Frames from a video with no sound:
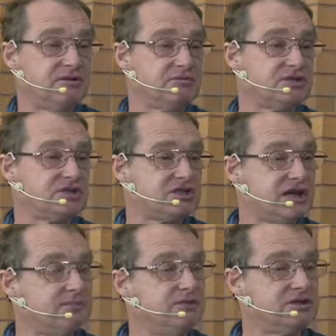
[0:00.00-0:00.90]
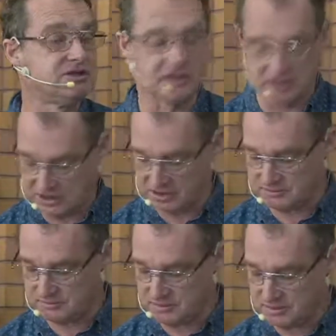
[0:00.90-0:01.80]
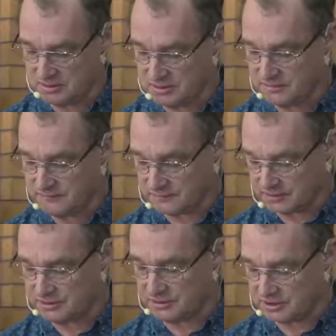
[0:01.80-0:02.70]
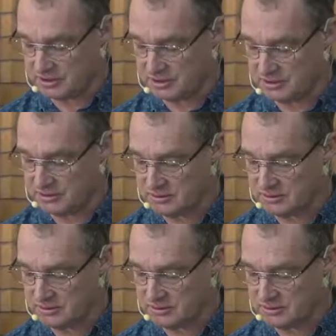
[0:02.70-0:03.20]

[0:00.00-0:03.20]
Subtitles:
to establish that kingdom for eternity.